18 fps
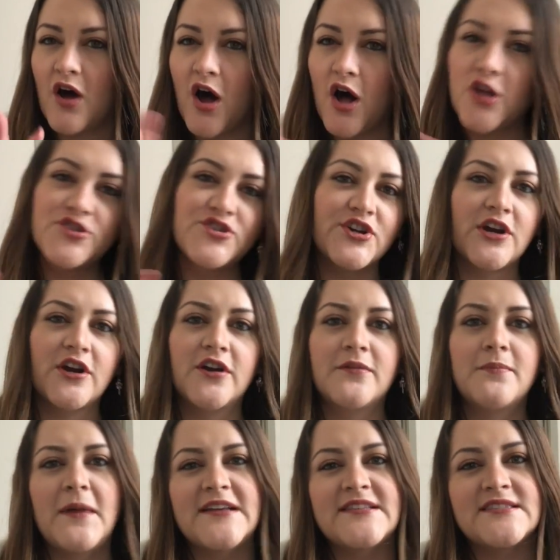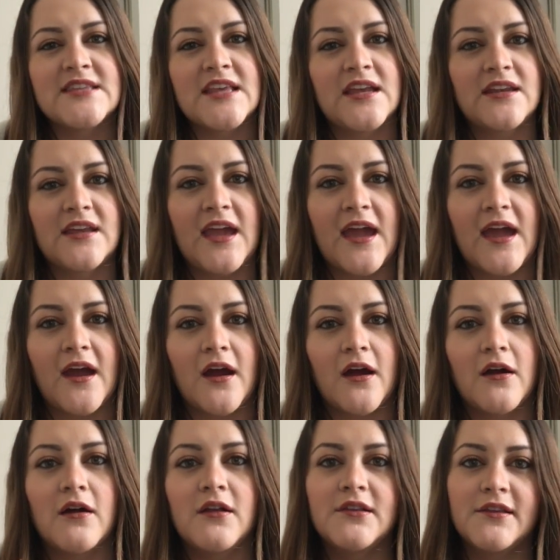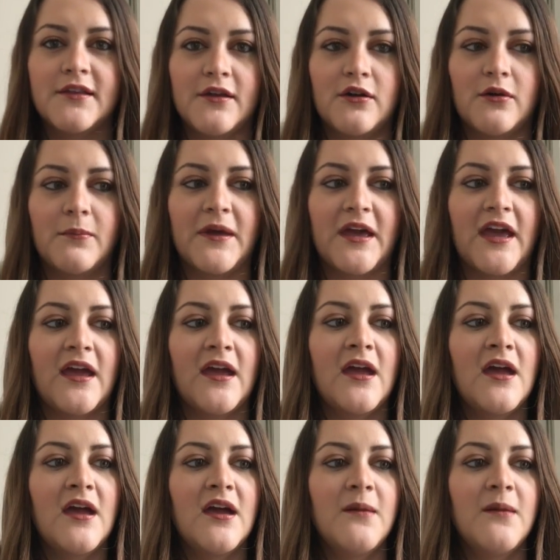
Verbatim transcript: altered my skincare a little bit